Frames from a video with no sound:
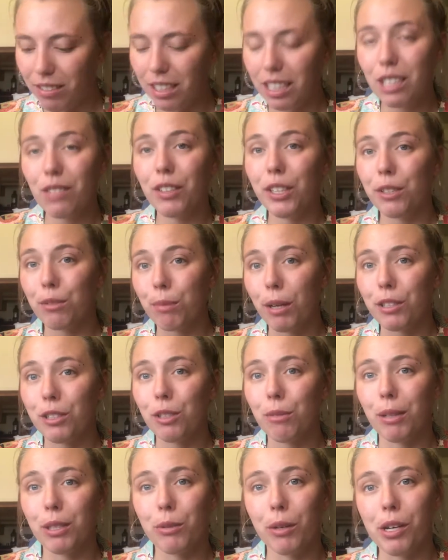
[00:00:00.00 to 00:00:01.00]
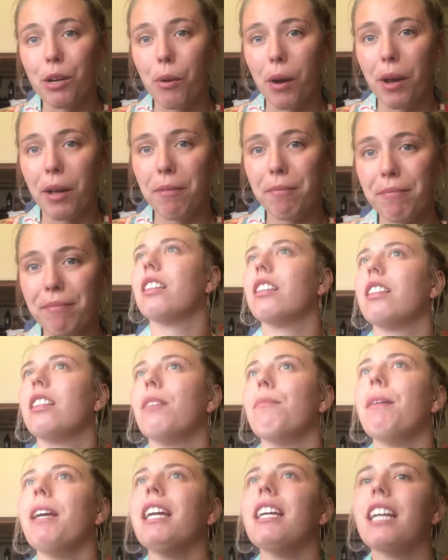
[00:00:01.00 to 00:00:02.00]
This video is brought to you by 2020.
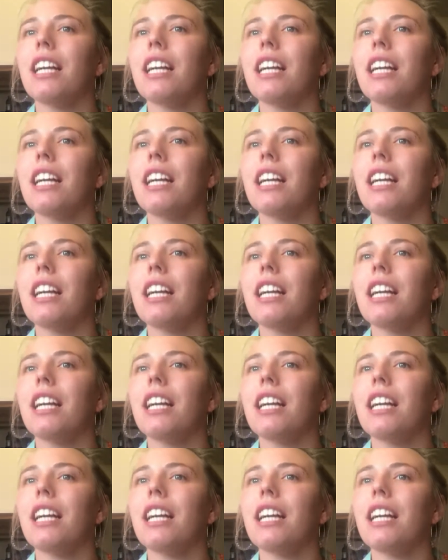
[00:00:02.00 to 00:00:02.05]
The main